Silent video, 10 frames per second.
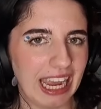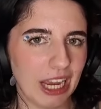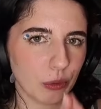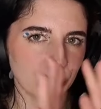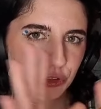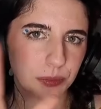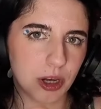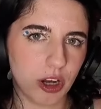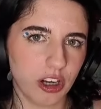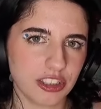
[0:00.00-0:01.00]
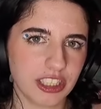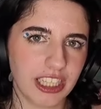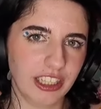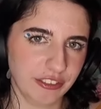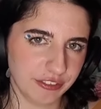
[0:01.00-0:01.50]
house
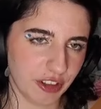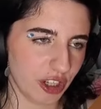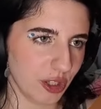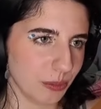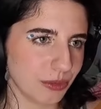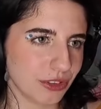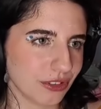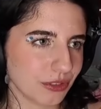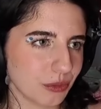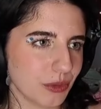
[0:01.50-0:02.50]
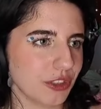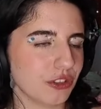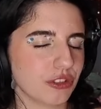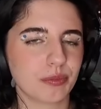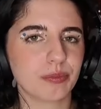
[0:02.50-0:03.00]
party vibes where you
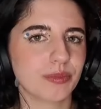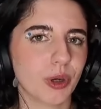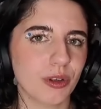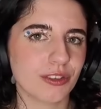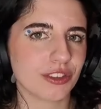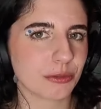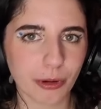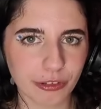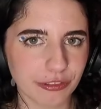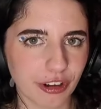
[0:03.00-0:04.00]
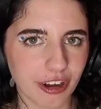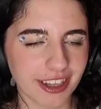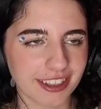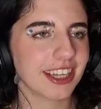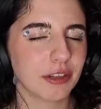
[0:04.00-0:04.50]
just put on
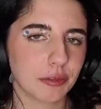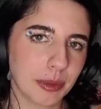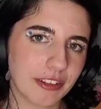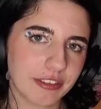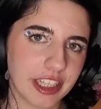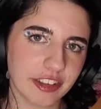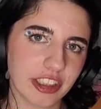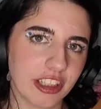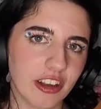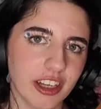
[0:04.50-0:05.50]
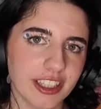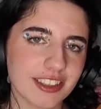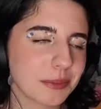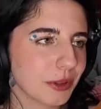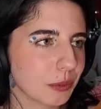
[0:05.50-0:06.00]
Spotify and have a bit of flashing
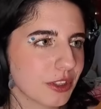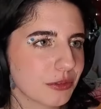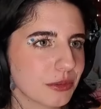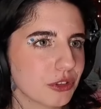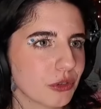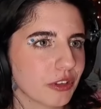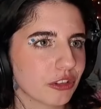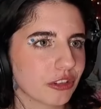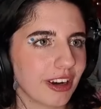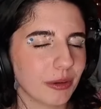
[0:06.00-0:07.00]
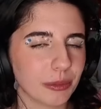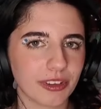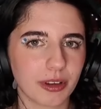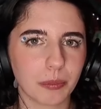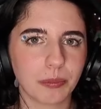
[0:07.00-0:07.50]
lights. But the ones we saw in the trailer
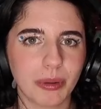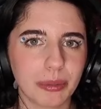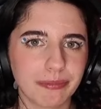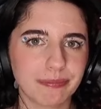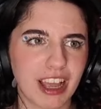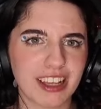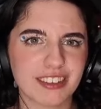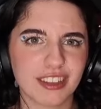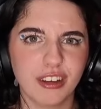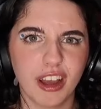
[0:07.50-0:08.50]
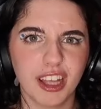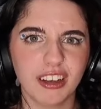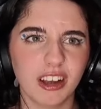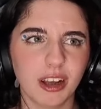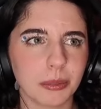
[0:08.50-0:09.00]
was like a proper fancy
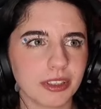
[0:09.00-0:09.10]
nightclub.